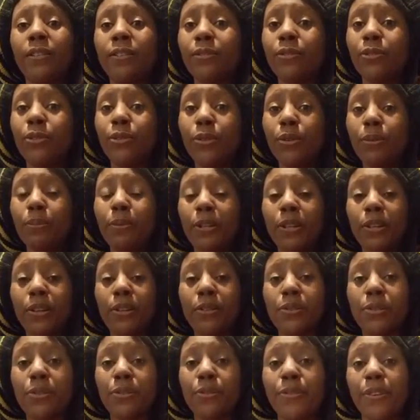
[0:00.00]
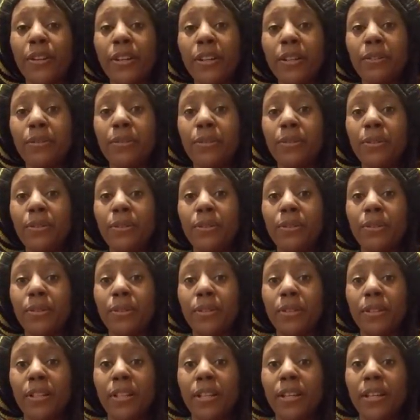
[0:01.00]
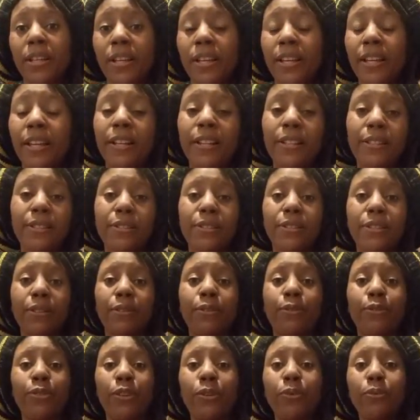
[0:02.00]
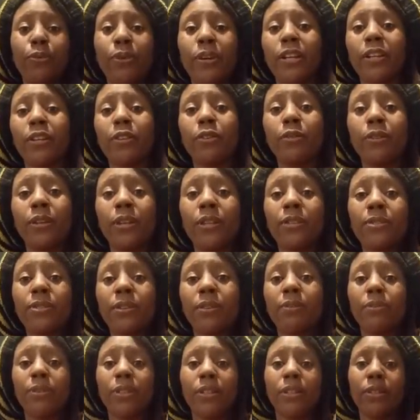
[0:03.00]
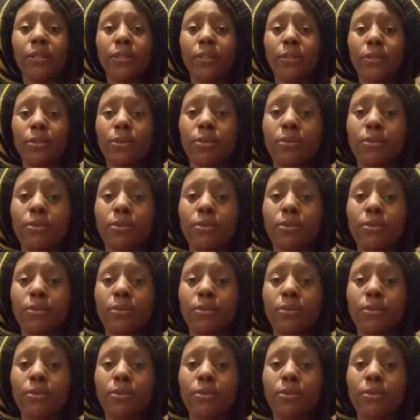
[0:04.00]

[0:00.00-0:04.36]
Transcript: do it because it's fun too. And it's a fun way to create something that's